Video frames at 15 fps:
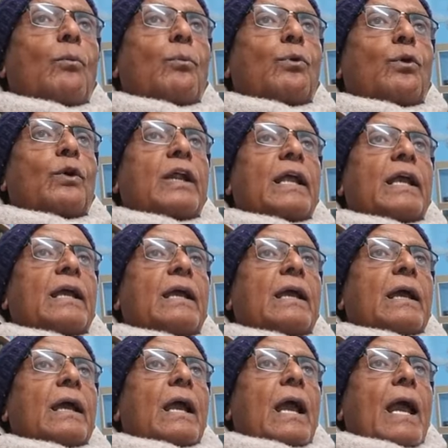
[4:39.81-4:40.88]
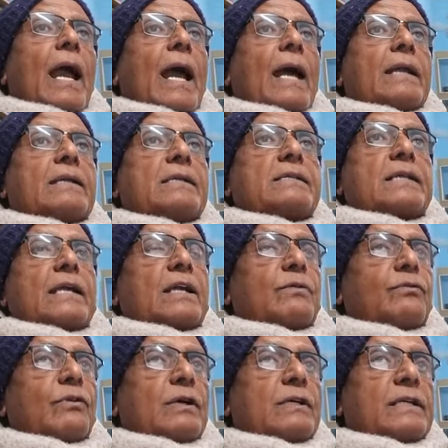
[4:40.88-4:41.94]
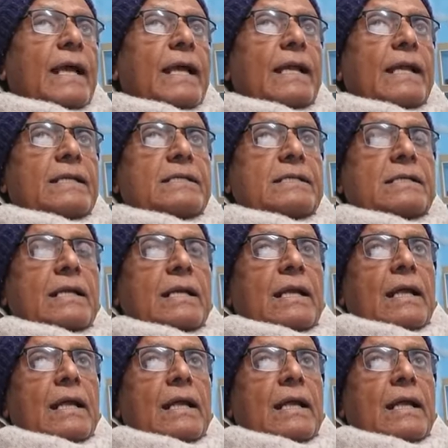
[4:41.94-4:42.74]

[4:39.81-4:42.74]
brooding, and resentful silence.